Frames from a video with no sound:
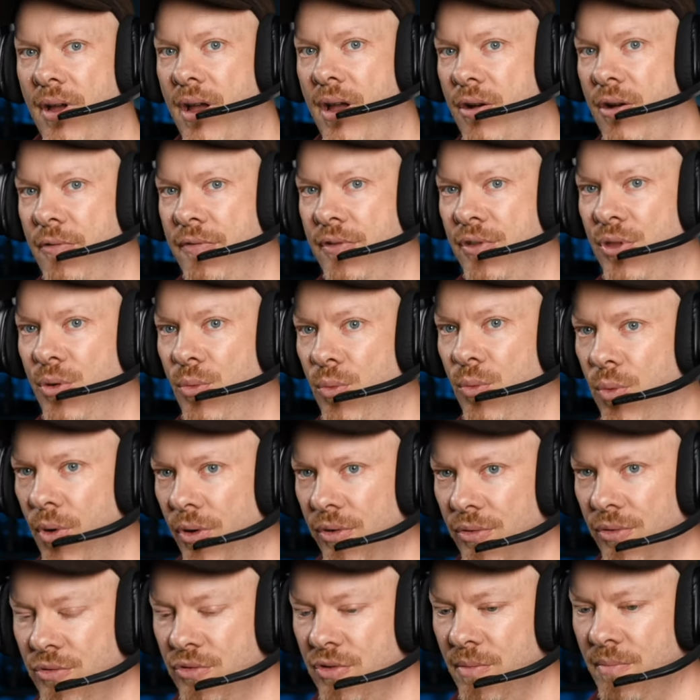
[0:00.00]
over the
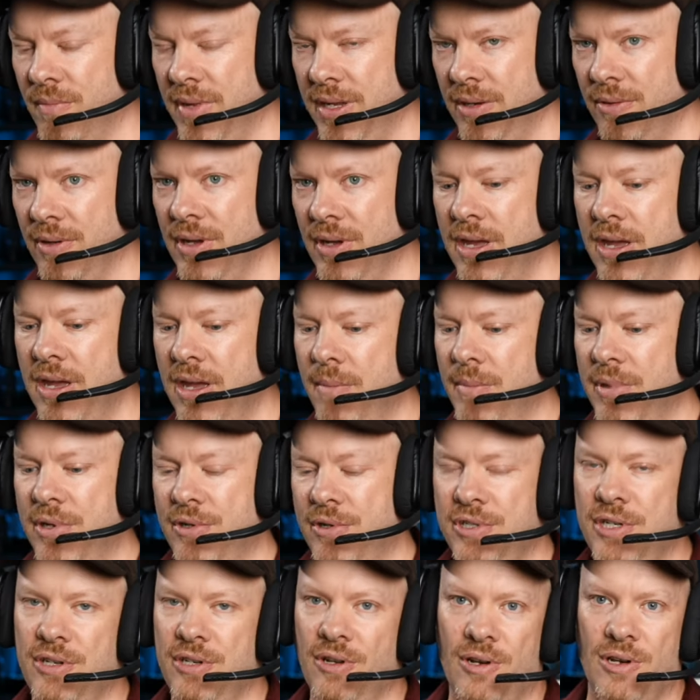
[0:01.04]
100 mm because
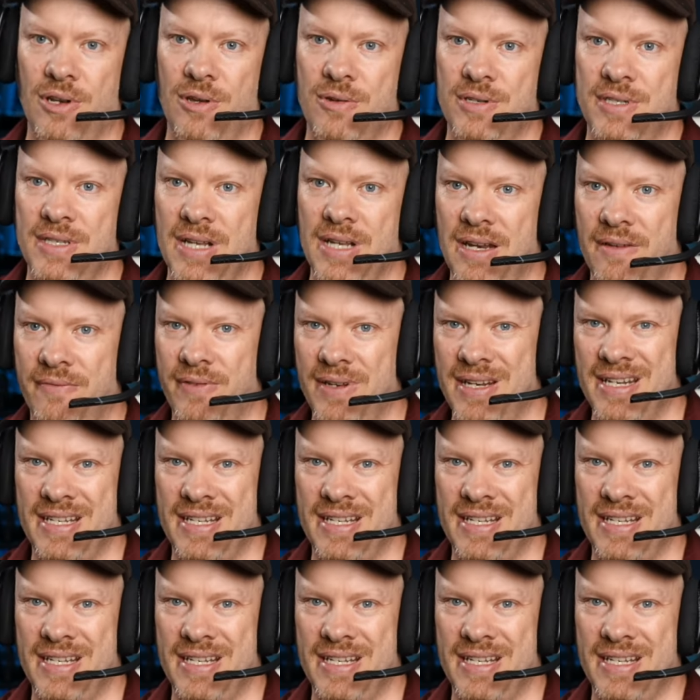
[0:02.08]
you're not losing anything.